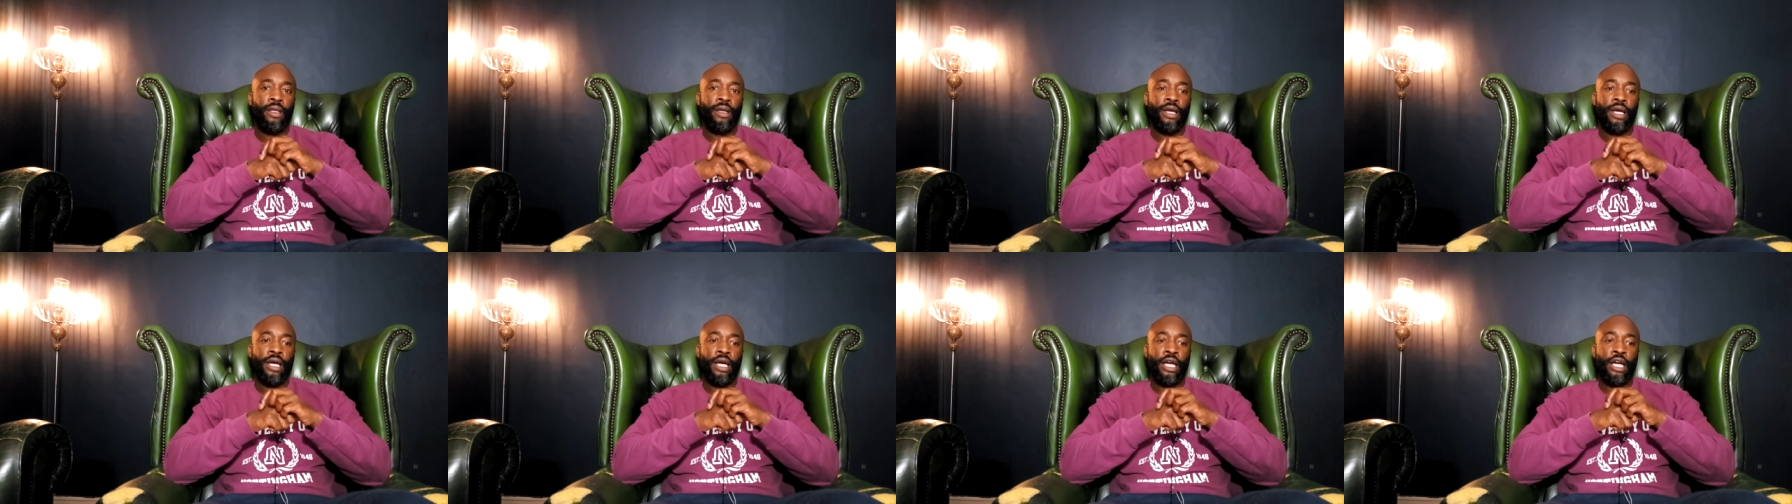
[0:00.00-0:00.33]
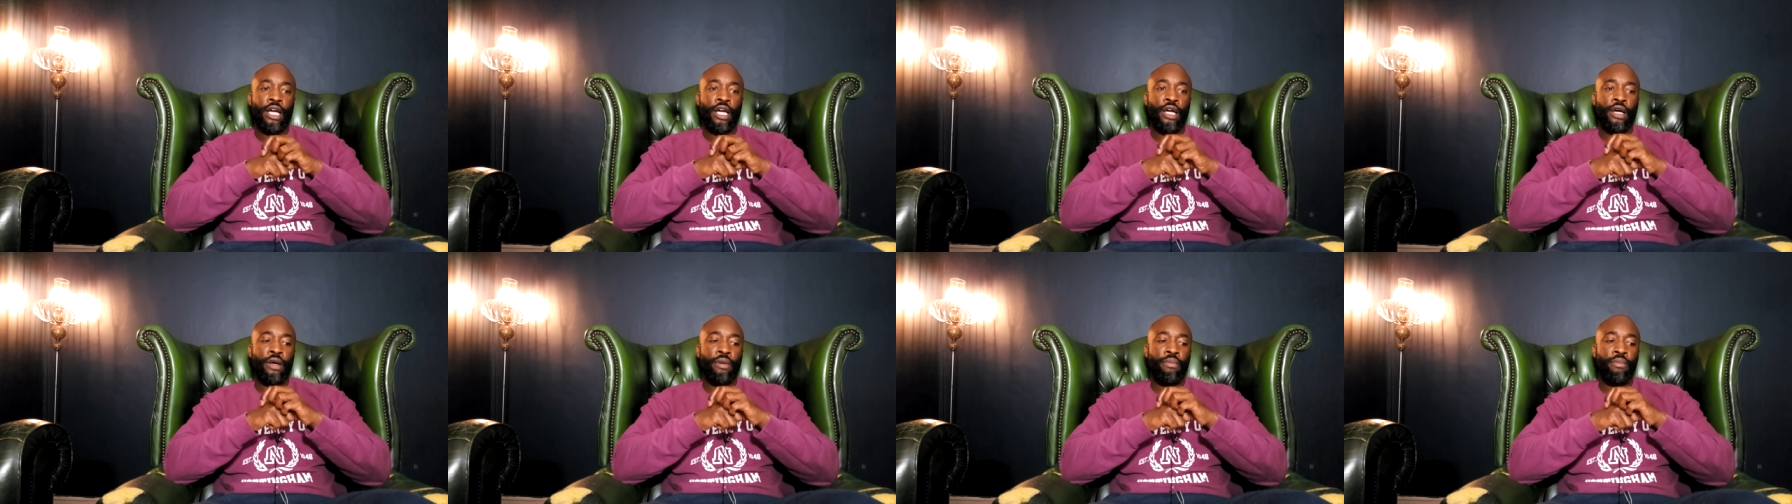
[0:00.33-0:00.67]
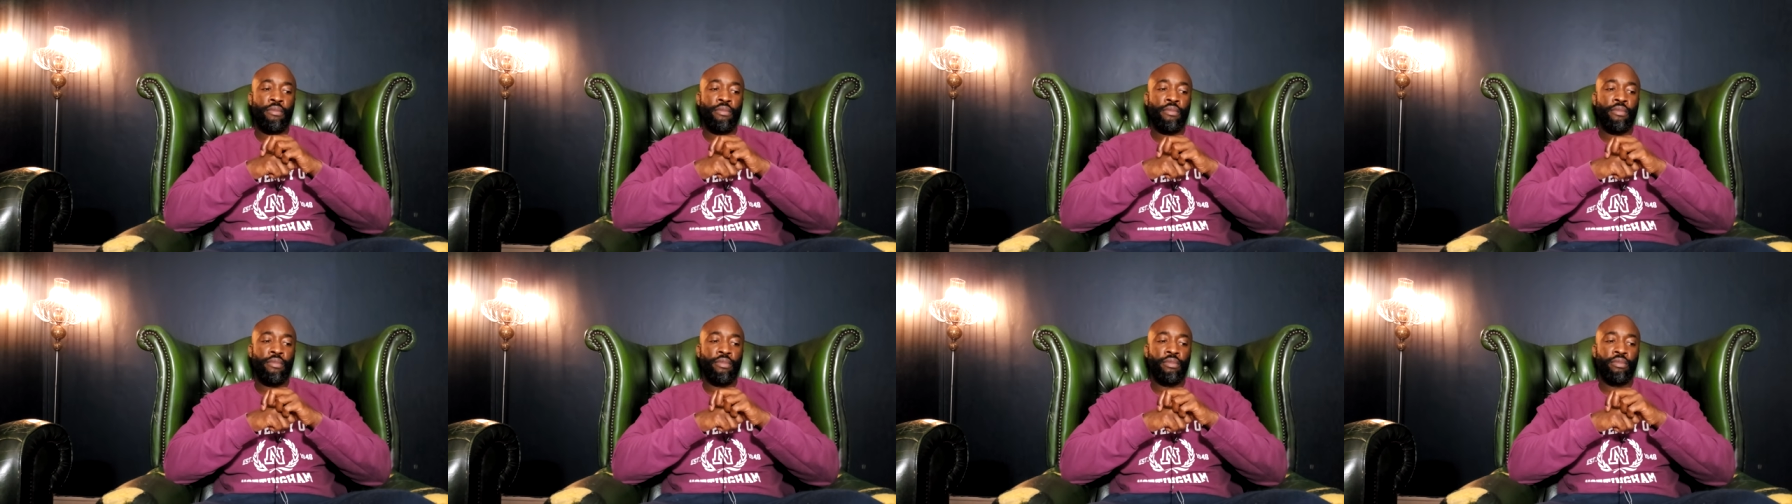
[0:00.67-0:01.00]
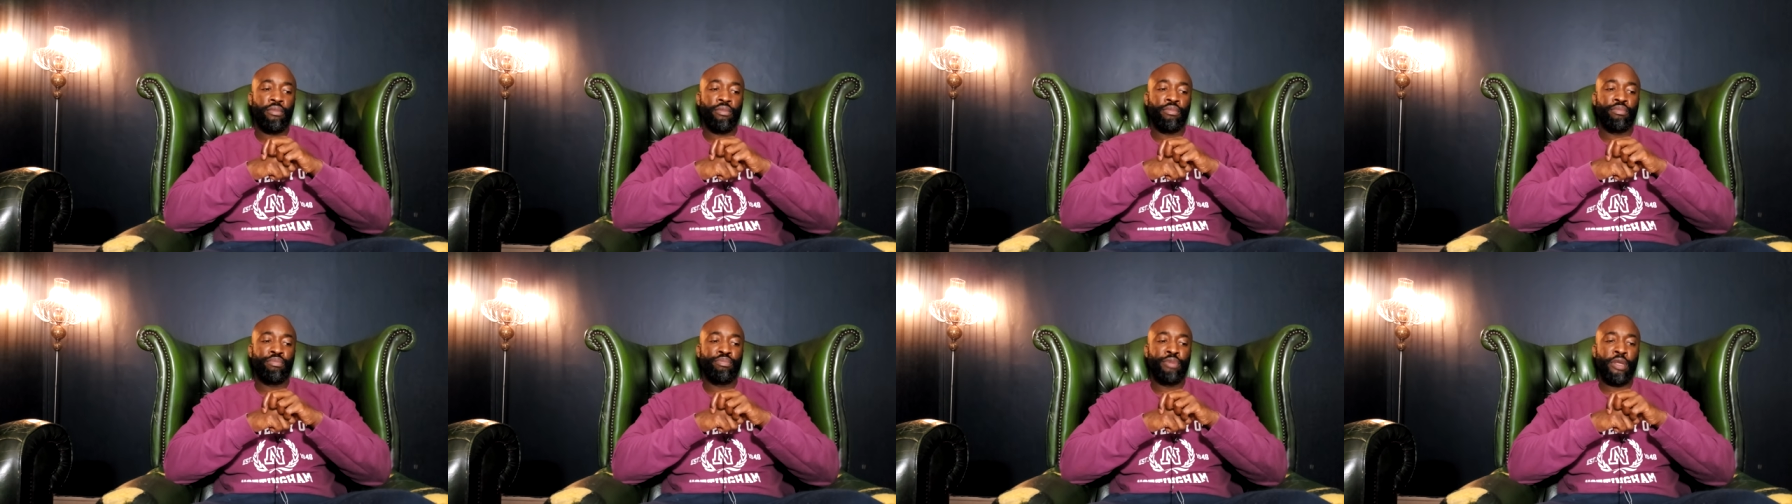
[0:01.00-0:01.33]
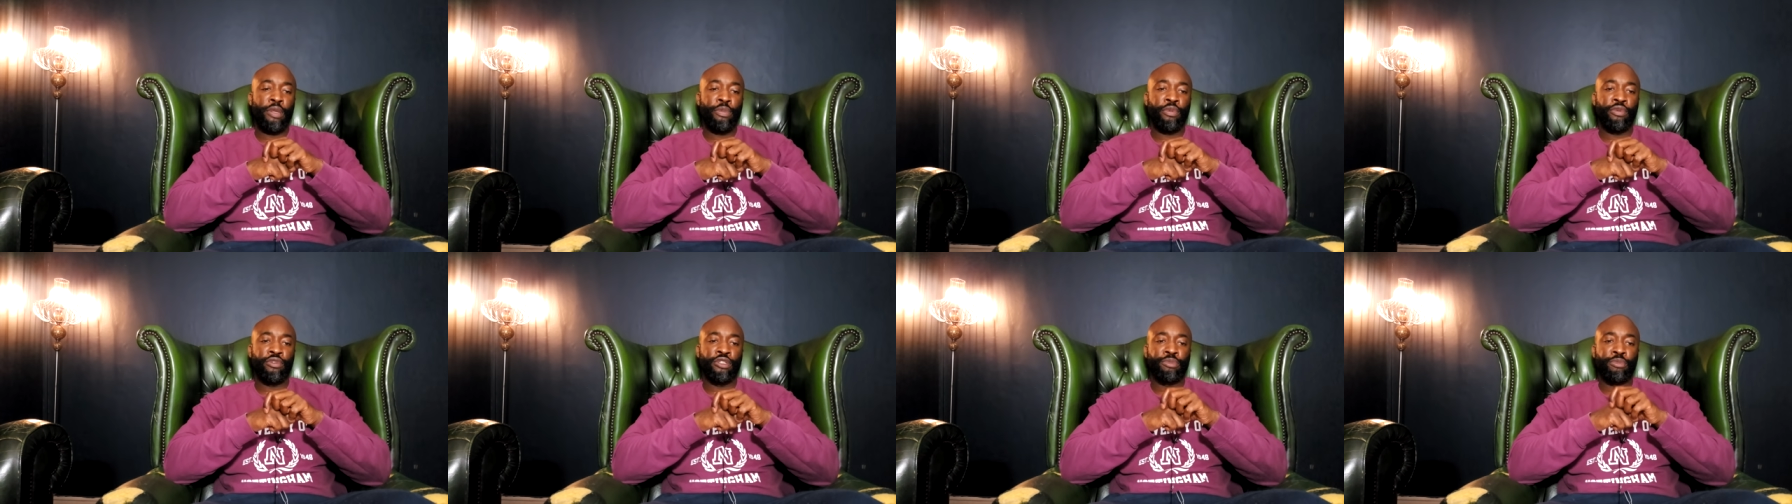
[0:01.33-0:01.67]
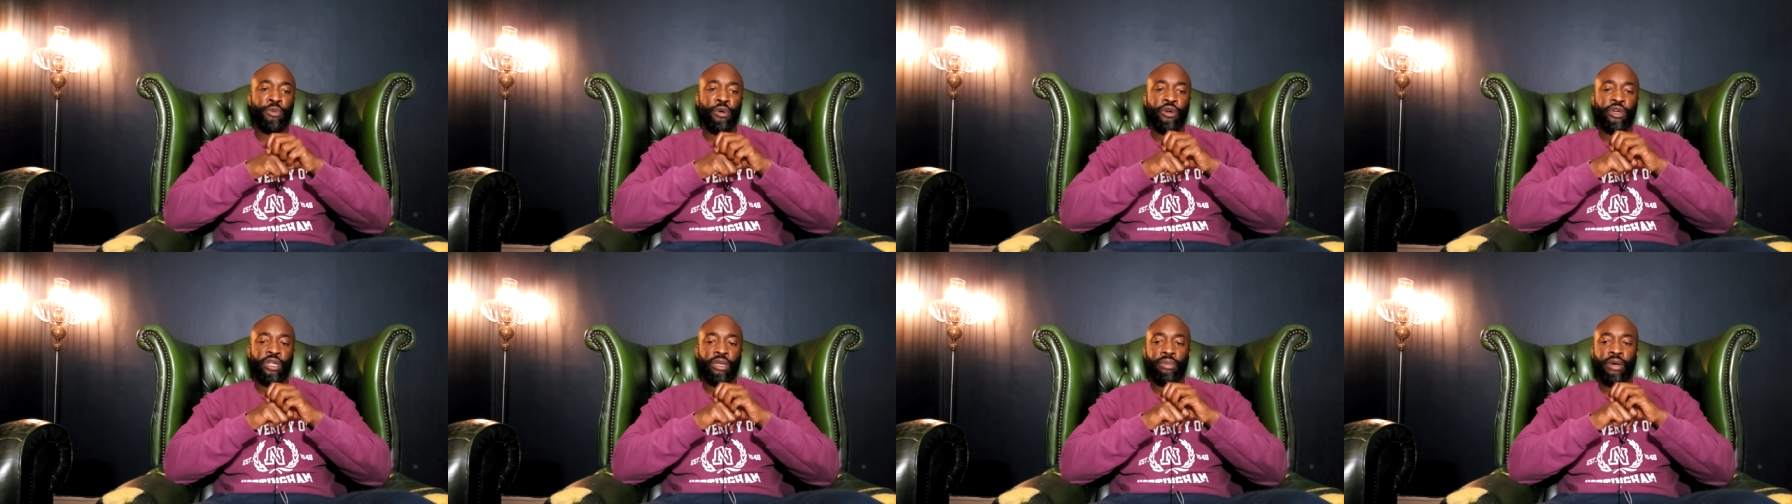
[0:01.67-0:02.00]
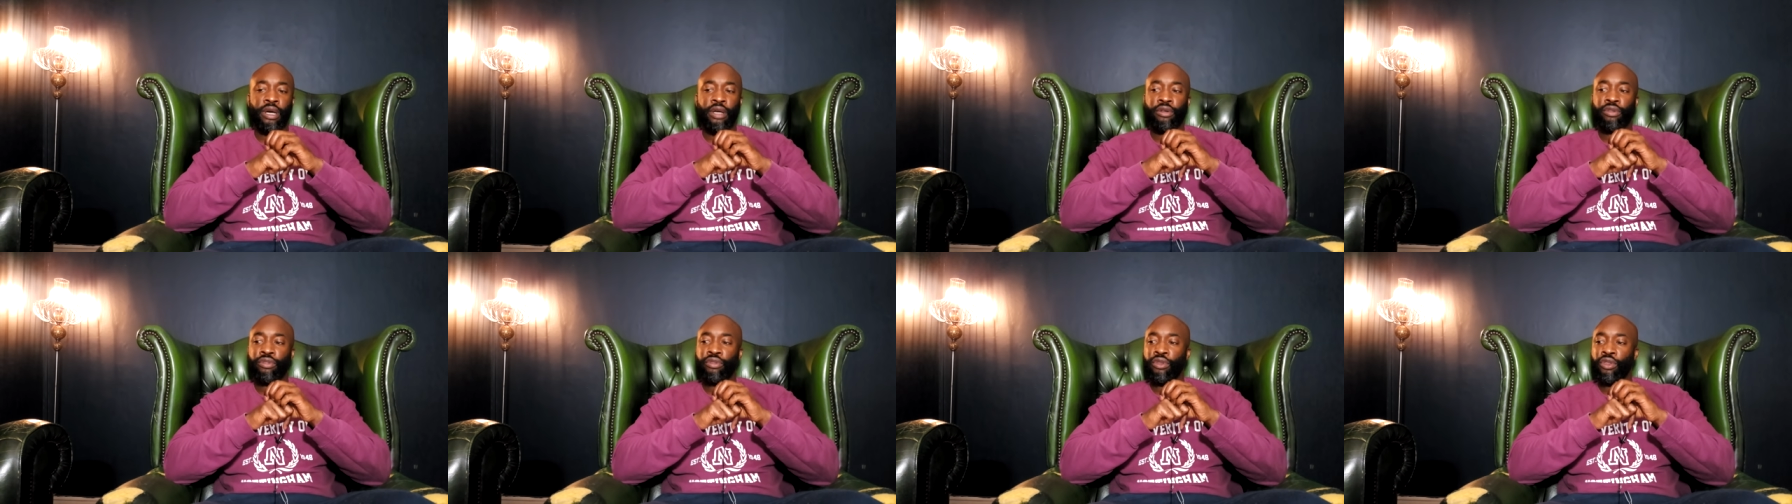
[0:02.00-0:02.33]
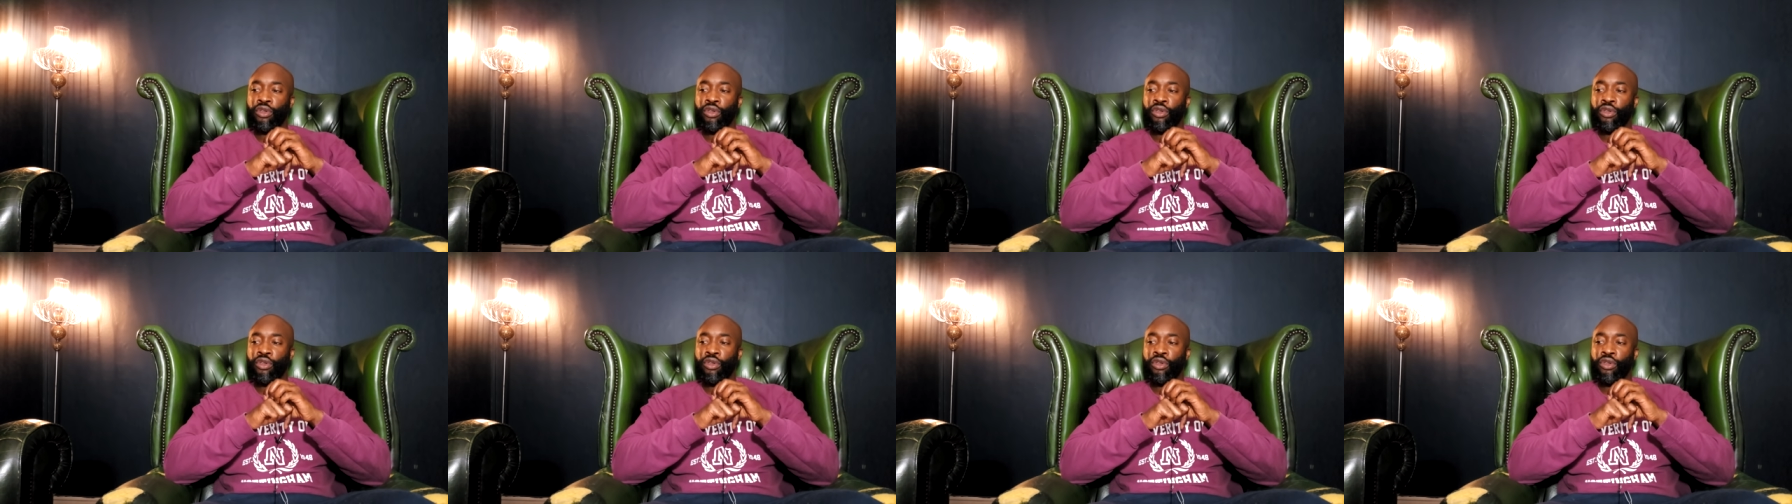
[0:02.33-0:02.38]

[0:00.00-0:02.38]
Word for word: her. Um... People have spoken about